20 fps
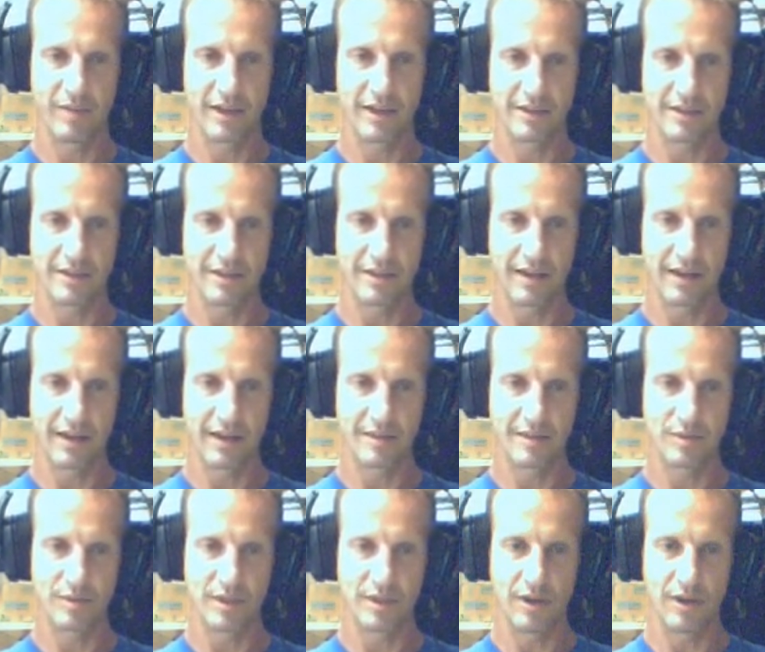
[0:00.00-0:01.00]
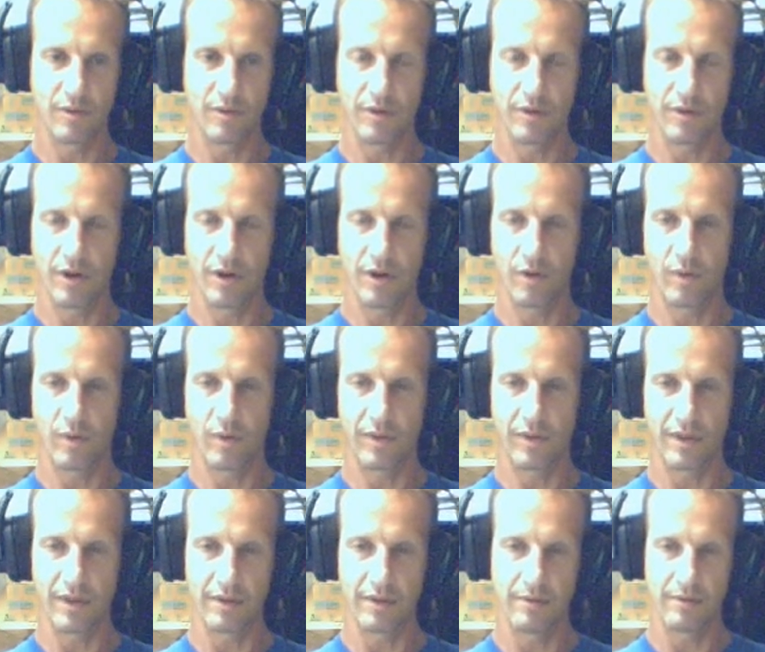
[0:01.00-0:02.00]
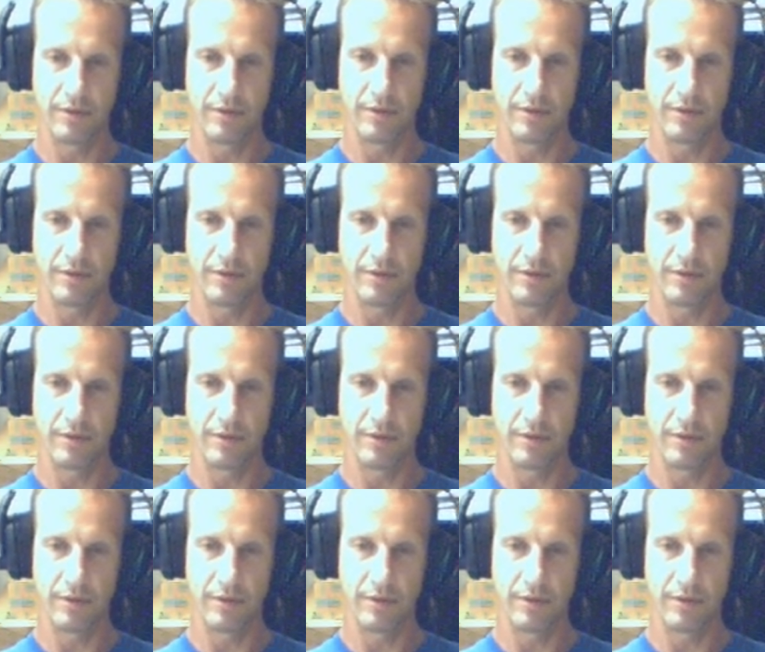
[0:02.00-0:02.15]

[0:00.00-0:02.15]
because a lot of times we don't know what the